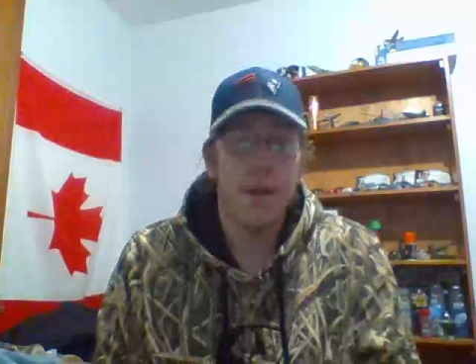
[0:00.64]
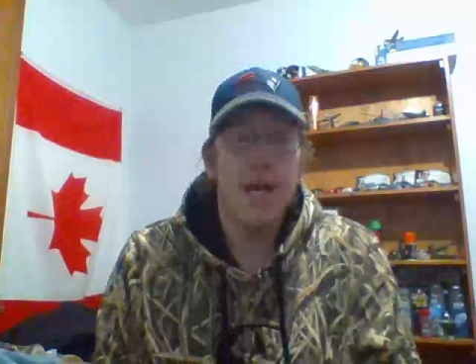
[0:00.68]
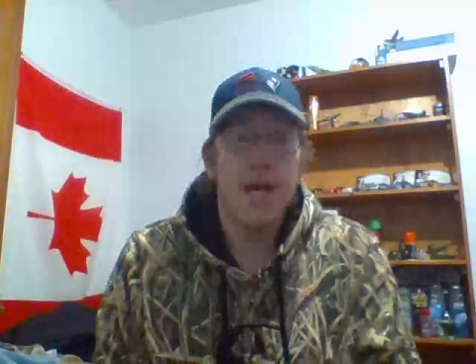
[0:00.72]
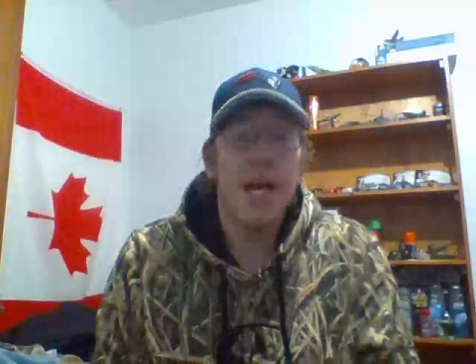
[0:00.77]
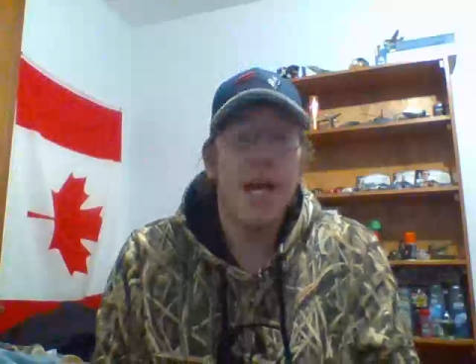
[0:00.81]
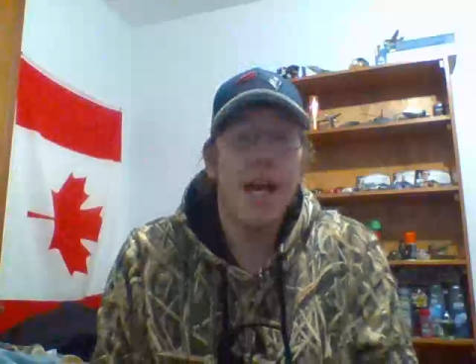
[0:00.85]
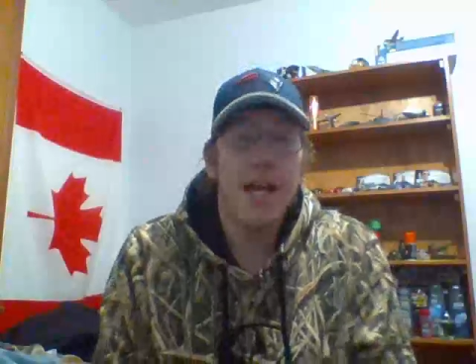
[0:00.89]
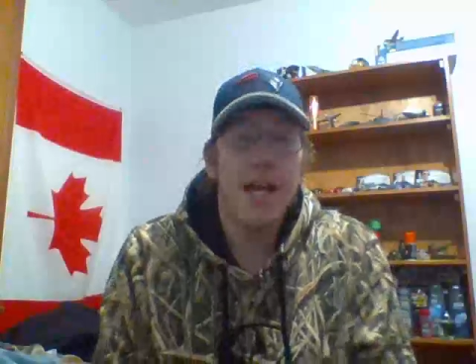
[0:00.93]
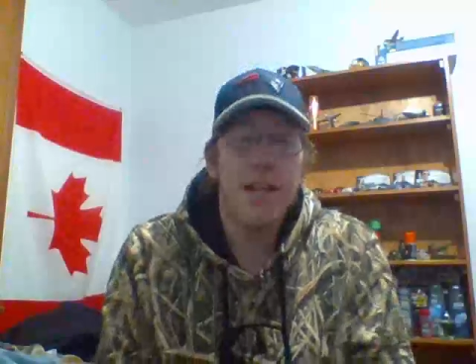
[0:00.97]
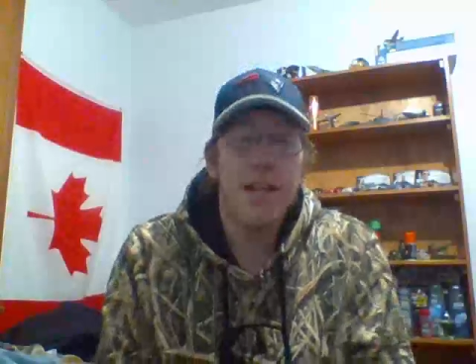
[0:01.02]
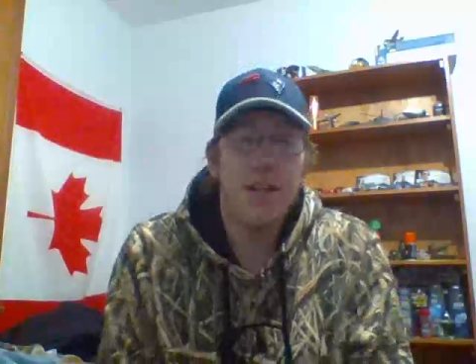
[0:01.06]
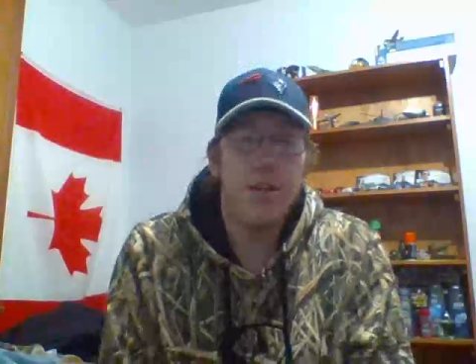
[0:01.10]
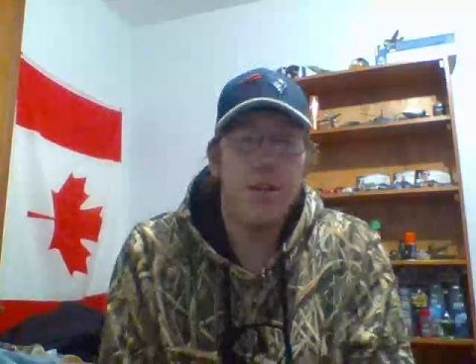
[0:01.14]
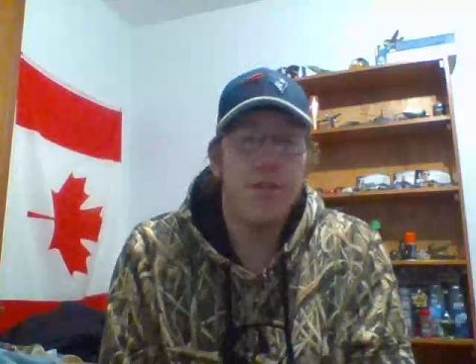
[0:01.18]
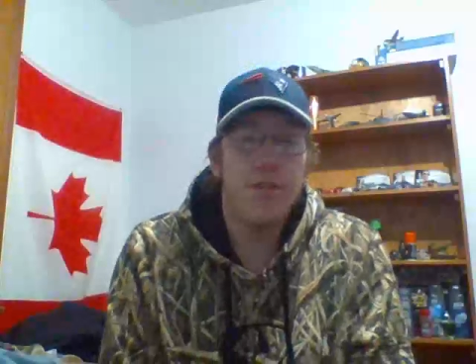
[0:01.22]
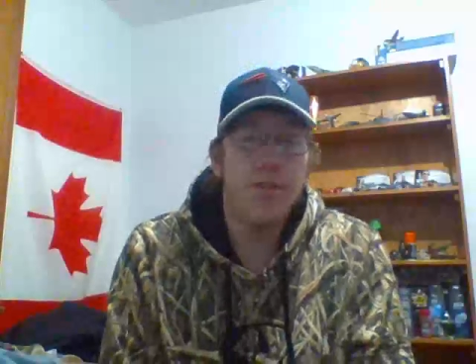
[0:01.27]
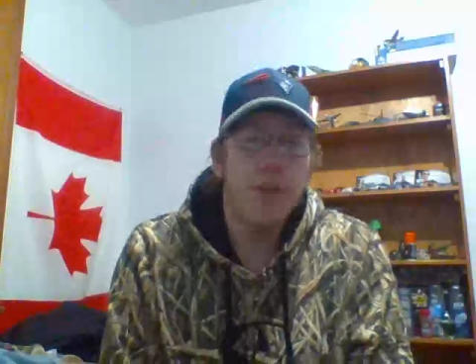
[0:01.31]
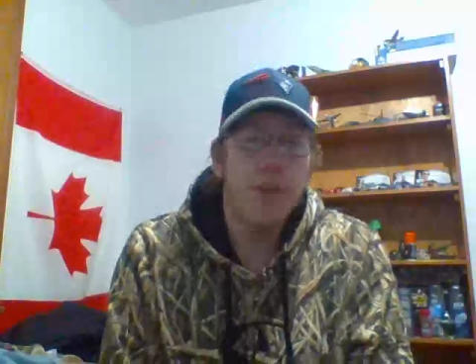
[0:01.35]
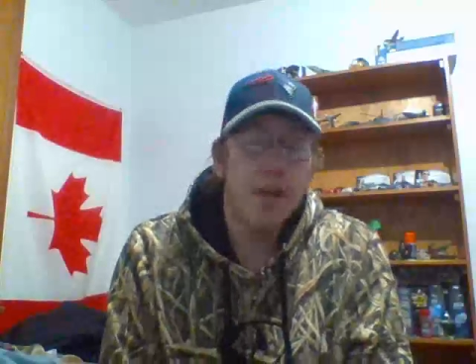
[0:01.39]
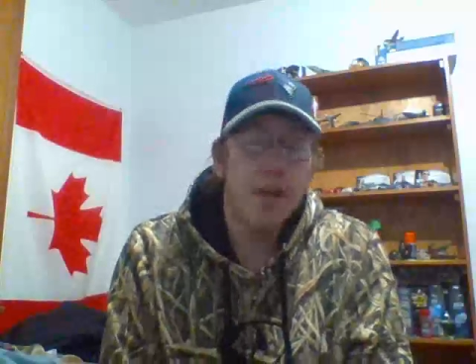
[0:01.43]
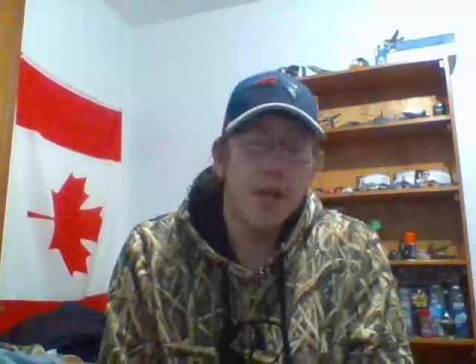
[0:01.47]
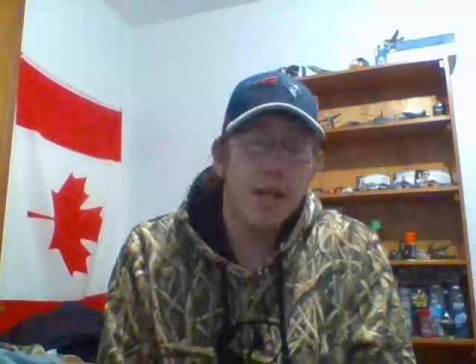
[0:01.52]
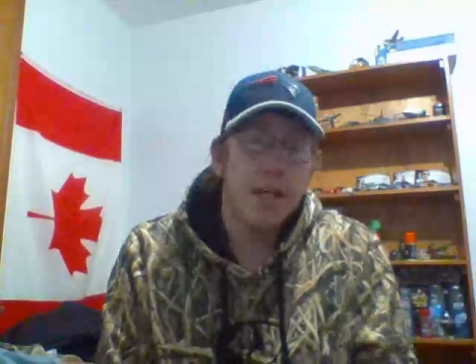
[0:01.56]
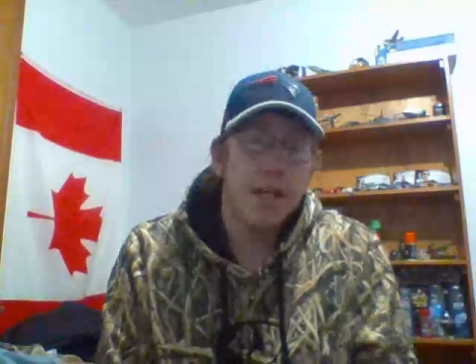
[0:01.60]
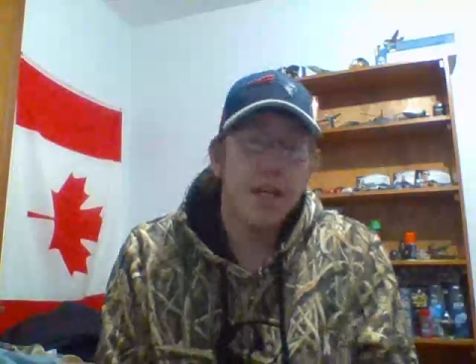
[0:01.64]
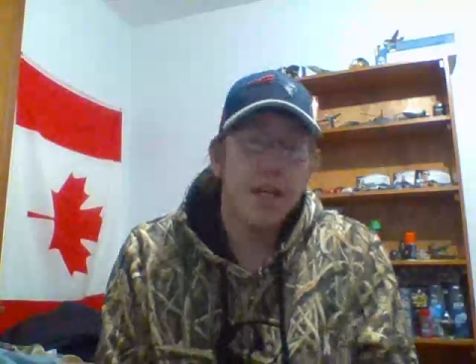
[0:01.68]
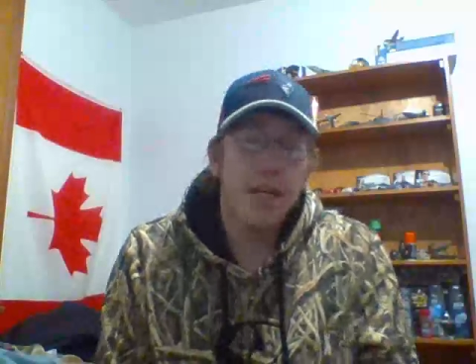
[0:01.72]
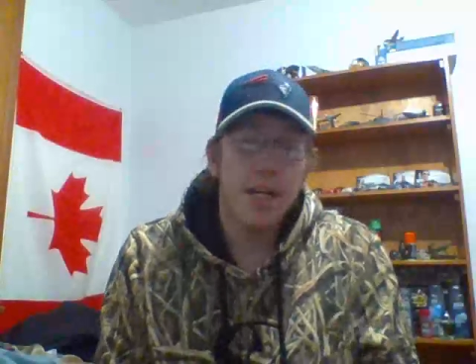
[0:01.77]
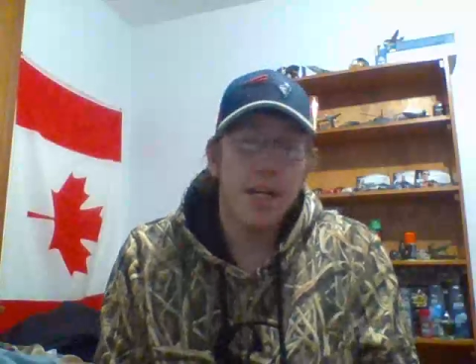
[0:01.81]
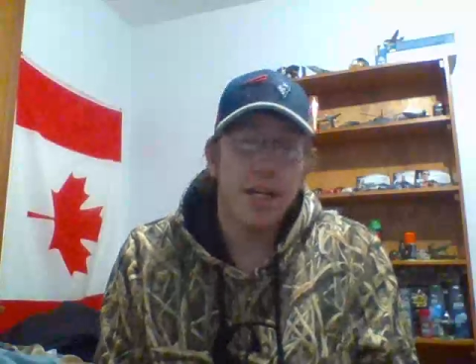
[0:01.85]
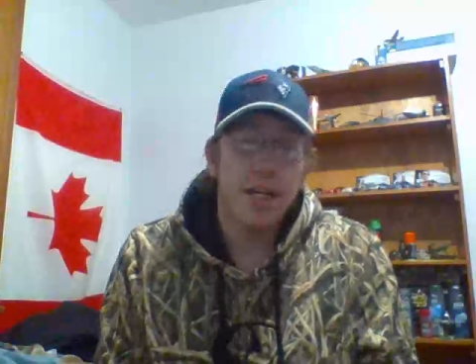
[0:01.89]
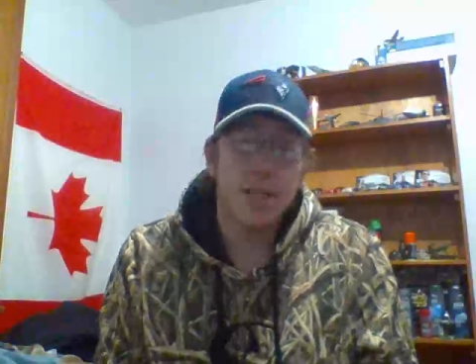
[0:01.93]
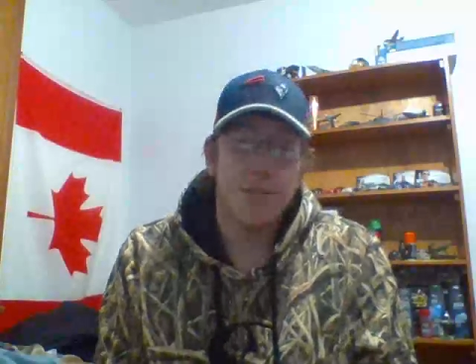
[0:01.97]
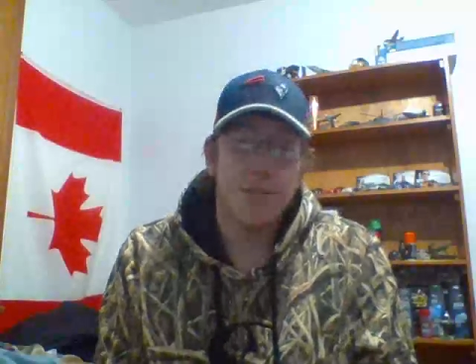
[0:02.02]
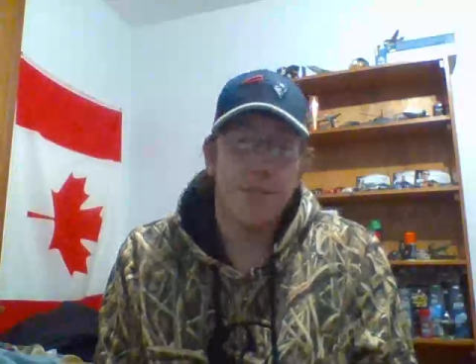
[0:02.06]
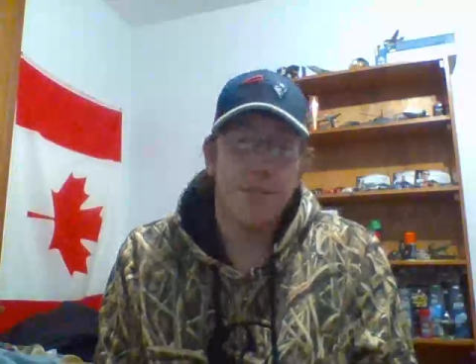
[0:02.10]
Hello,
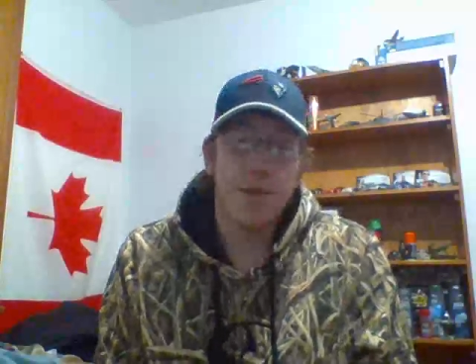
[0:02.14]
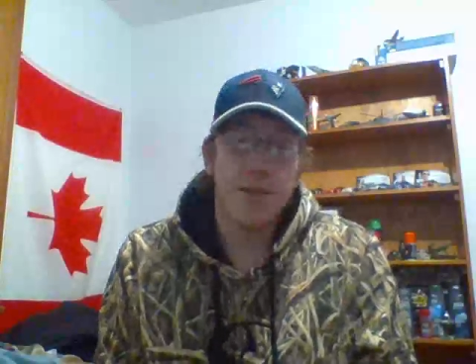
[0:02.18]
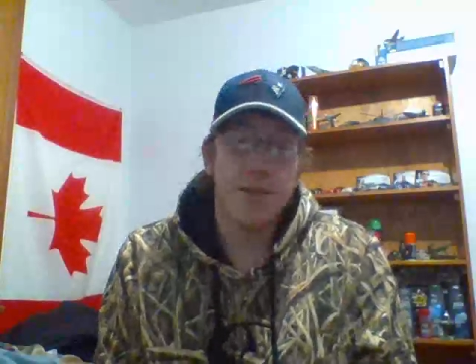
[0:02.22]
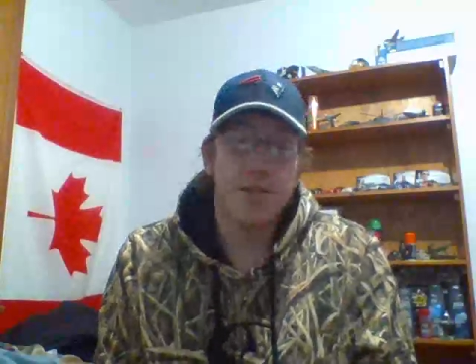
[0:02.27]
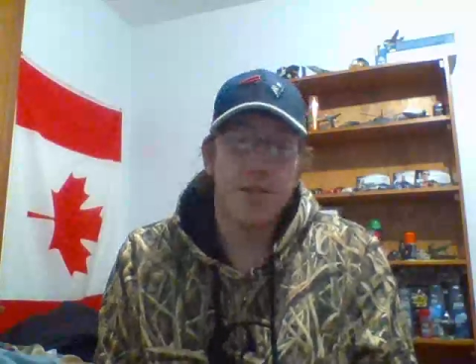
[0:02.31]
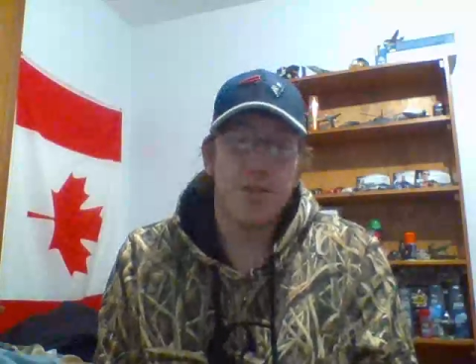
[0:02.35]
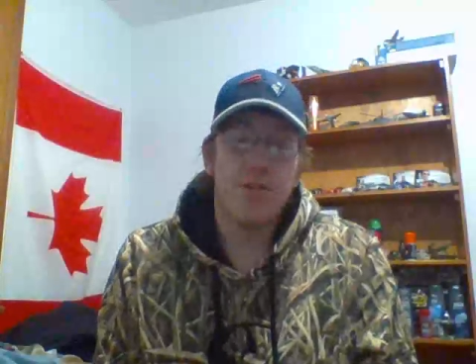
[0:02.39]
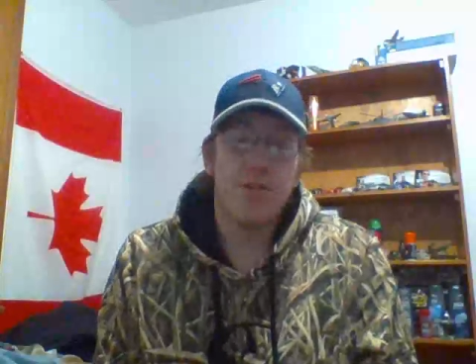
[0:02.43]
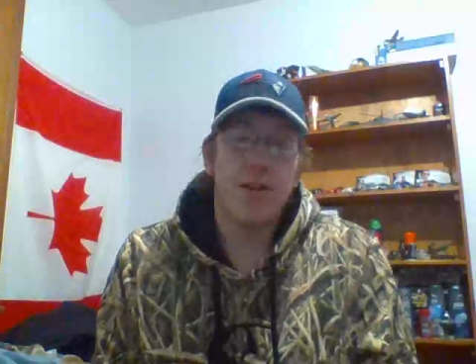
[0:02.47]
it's Monster